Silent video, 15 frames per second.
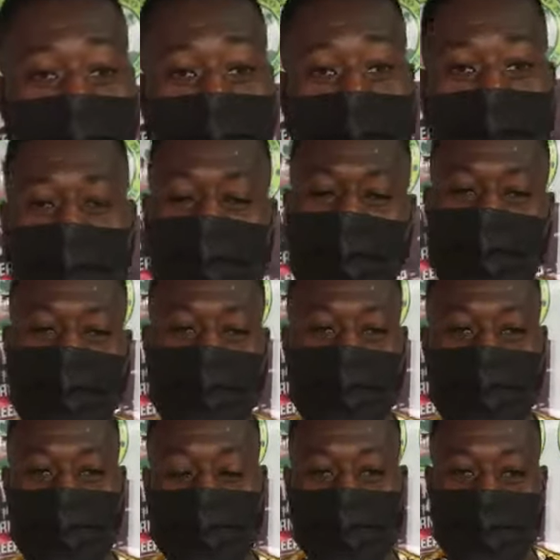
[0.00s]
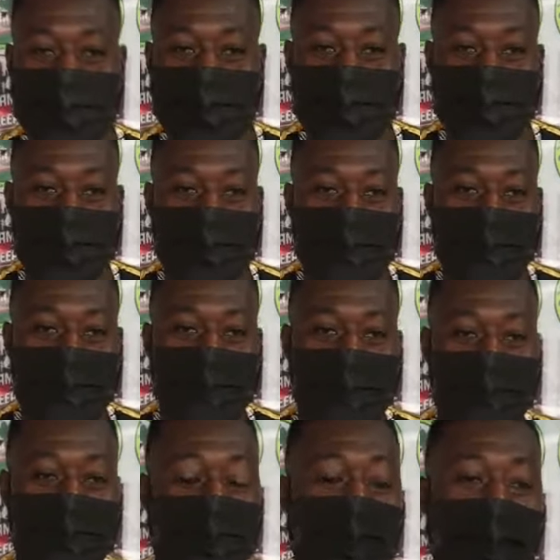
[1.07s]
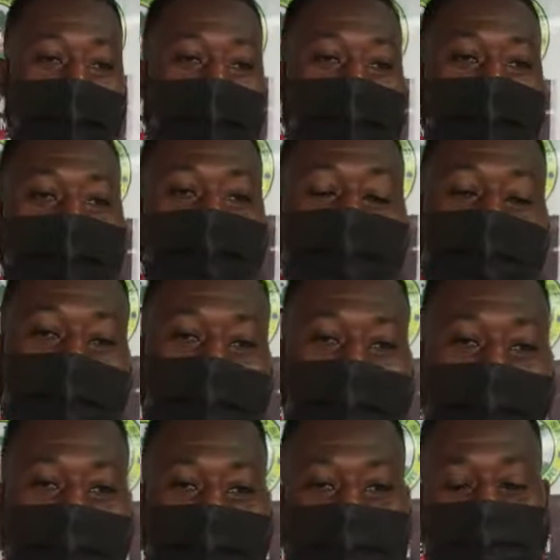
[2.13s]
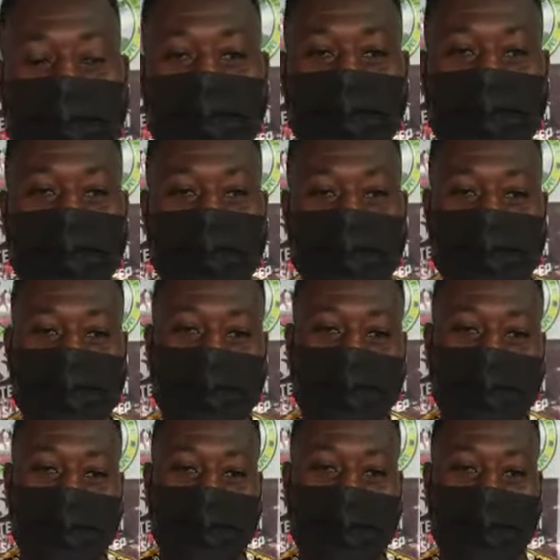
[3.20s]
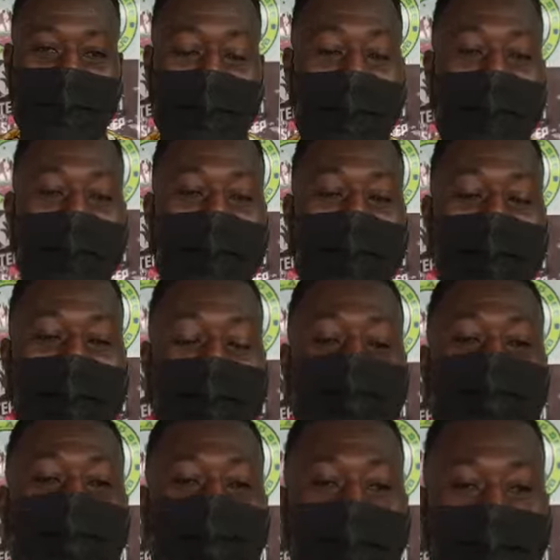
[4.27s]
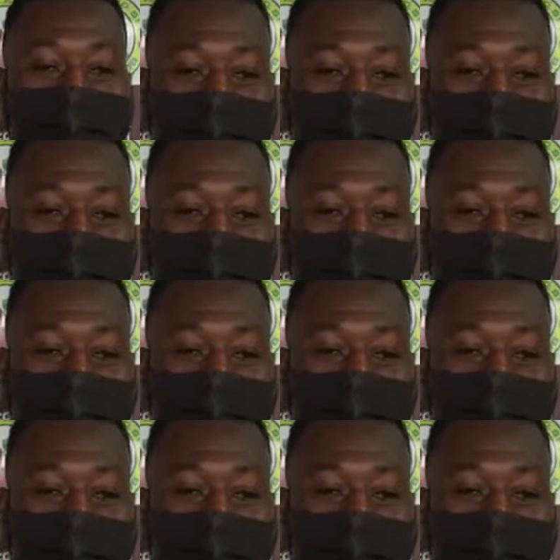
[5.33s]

bia ya dan so bibia bia no so no esuka